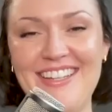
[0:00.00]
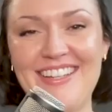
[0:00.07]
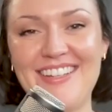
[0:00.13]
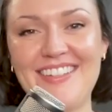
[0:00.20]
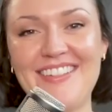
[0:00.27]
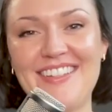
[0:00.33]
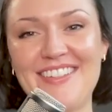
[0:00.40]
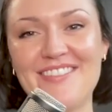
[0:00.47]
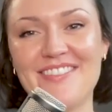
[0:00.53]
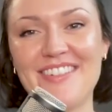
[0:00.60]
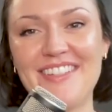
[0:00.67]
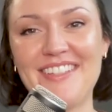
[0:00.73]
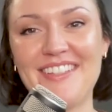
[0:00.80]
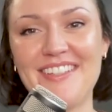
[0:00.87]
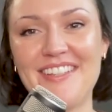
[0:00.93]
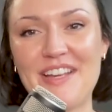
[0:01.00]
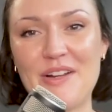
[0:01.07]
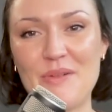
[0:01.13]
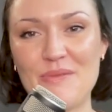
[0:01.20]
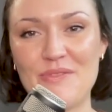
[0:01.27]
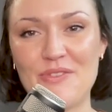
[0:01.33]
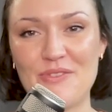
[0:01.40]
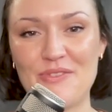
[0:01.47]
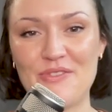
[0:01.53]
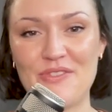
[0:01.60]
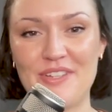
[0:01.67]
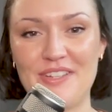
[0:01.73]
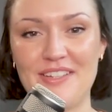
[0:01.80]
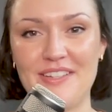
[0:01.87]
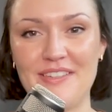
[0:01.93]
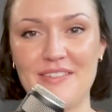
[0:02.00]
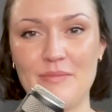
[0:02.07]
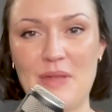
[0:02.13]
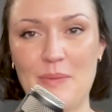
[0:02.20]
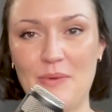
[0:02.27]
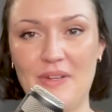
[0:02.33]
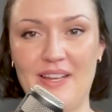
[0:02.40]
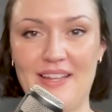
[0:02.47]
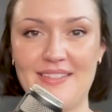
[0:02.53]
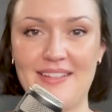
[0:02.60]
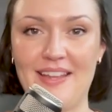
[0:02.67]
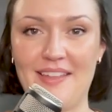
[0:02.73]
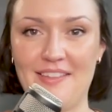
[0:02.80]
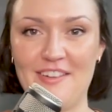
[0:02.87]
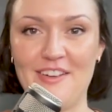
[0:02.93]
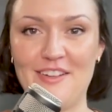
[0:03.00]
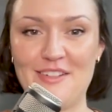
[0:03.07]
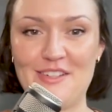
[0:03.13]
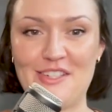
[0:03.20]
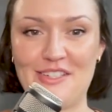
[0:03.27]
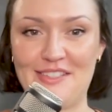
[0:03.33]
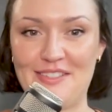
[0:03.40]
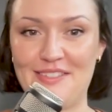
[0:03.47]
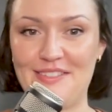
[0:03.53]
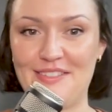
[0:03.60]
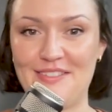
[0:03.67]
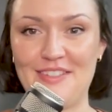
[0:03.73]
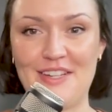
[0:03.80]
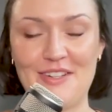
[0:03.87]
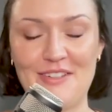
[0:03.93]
really helpful for people to get together and just